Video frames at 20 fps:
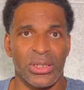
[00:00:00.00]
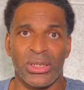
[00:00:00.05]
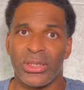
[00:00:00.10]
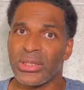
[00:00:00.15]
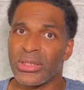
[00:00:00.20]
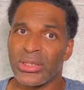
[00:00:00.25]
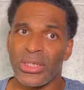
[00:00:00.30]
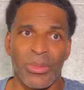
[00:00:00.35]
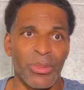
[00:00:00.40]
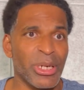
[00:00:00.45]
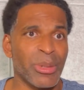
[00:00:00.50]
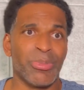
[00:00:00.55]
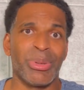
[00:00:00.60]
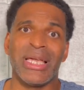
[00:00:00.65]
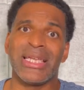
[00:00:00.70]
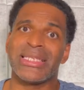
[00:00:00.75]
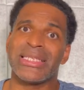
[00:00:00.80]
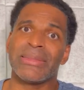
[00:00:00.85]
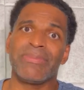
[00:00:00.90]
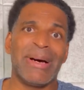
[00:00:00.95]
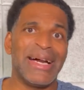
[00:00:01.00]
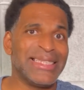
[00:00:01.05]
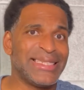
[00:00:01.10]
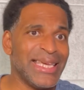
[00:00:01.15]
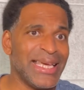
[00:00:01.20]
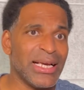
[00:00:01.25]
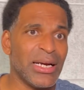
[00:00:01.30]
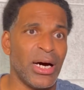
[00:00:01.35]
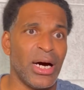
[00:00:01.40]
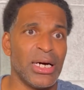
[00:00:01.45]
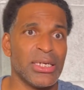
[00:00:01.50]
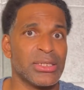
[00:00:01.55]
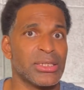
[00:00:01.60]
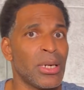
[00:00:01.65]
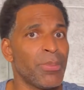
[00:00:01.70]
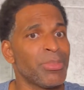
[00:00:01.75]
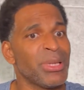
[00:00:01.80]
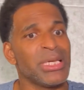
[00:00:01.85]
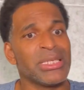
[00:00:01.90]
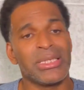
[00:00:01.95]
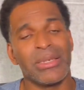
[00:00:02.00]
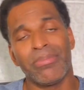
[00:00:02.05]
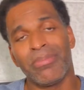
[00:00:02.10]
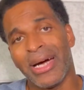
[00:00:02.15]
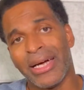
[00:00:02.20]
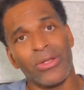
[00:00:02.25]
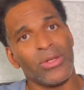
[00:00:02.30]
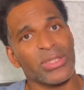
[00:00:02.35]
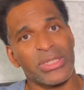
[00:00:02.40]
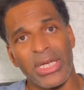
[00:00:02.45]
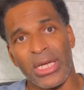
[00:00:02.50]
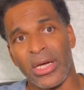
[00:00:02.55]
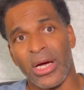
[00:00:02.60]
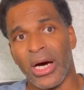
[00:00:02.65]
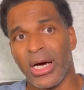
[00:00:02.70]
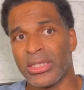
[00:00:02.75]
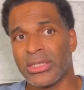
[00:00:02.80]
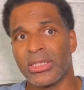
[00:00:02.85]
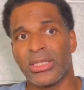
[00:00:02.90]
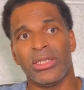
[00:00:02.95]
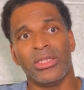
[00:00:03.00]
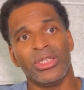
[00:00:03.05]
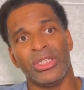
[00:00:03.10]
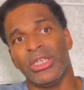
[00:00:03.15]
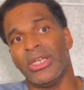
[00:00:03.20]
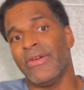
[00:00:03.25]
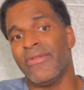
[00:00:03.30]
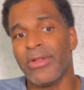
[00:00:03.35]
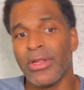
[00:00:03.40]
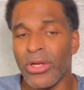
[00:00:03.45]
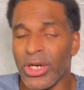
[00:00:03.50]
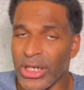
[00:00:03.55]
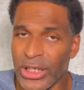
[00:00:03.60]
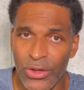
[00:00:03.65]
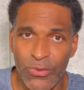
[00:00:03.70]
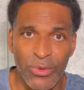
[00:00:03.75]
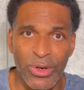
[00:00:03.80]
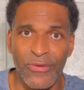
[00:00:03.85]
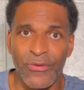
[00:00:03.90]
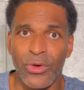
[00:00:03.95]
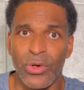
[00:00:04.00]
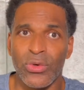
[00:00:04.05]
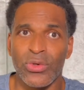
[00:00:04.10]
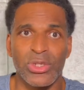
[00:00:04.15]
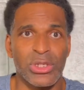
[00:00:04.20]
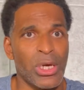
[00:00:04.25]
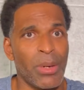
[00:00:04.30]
Some of the places might take cards, some places might not take cards. Even look at the reviews.